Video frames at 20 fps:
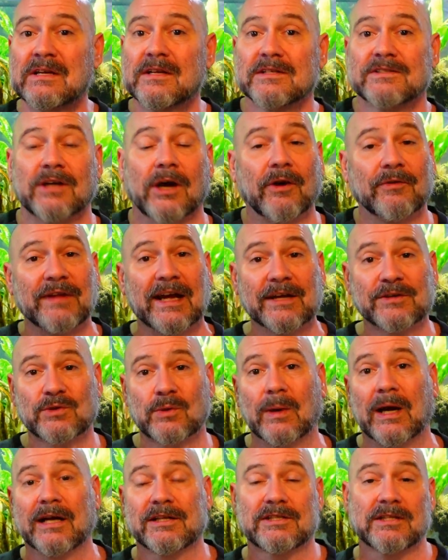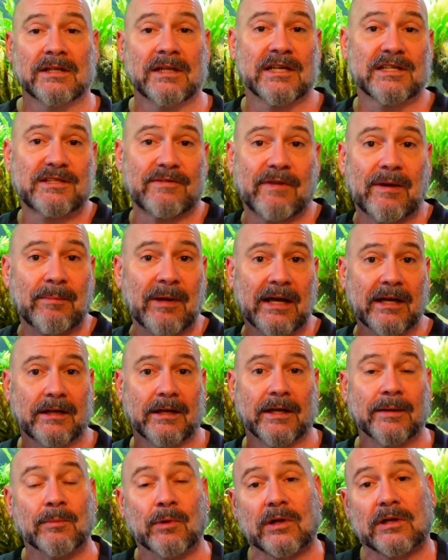So thanks for watching this. If I made it
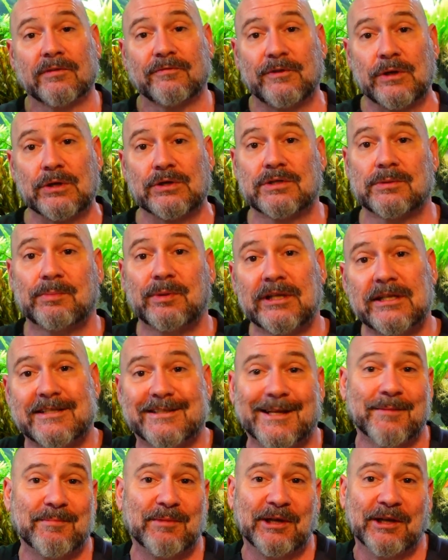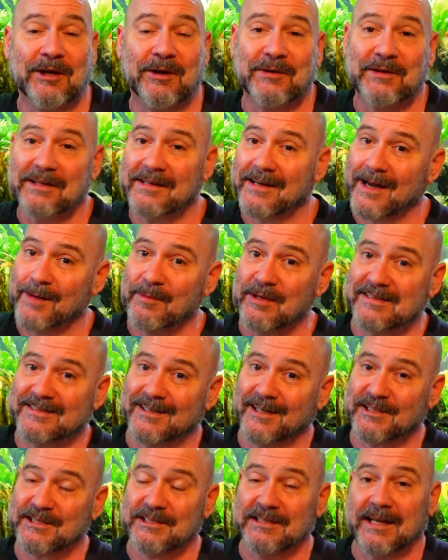any more confusing, please me know in the comment
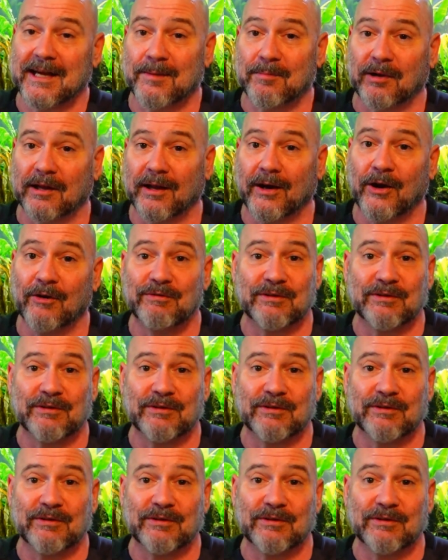section down below.